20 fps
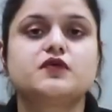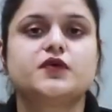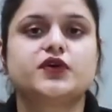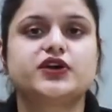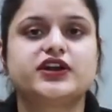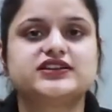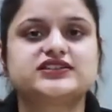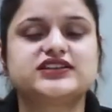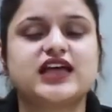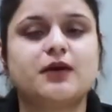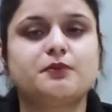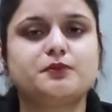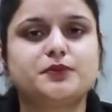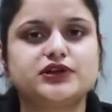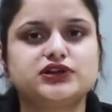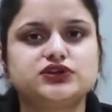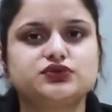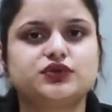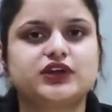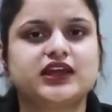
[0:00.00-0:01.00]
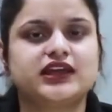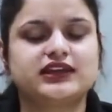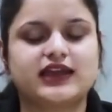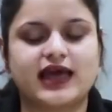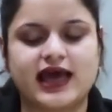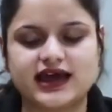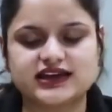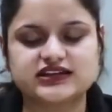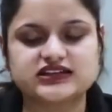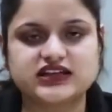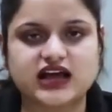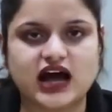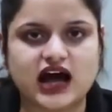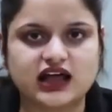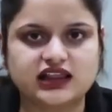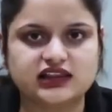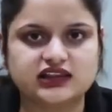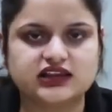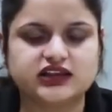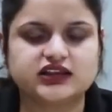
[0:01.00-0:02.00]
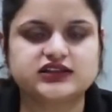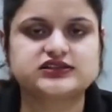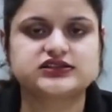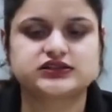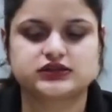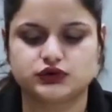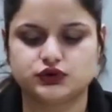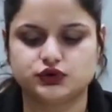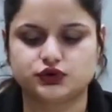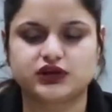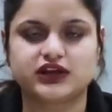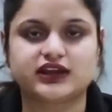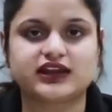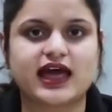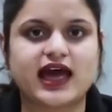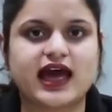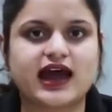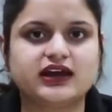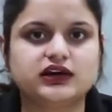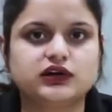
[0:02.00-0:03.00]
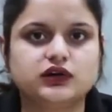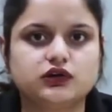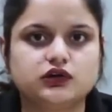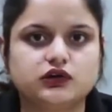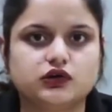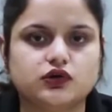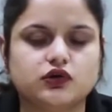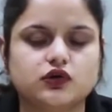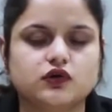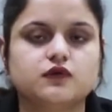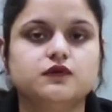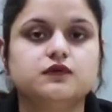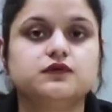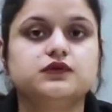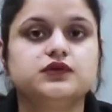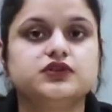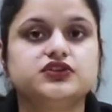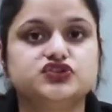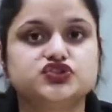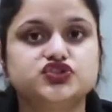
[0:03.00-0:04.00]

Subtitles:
For example, you can add garlics, you can add clove,